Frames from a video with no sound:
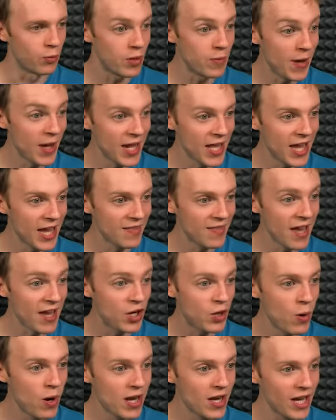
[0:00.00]
But we better get there
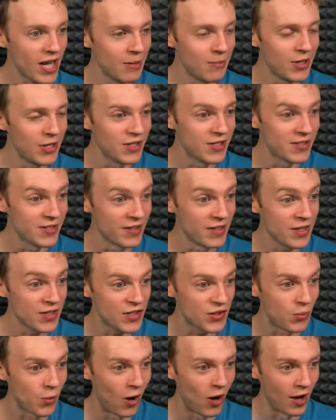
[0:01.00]
quickly, because
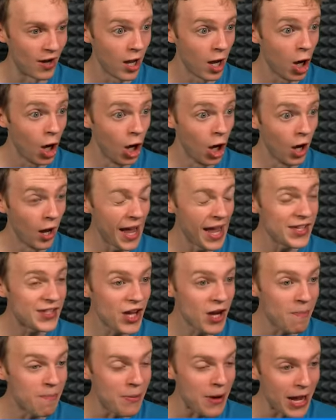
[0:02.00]
this one
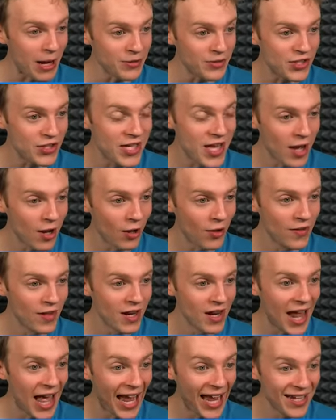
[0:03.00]
is about to get on
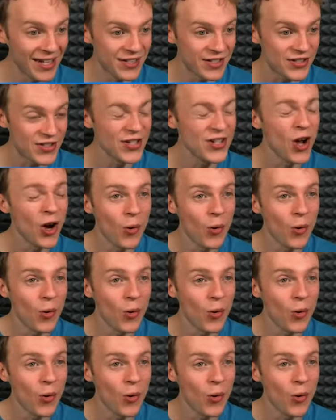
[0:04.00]
the land.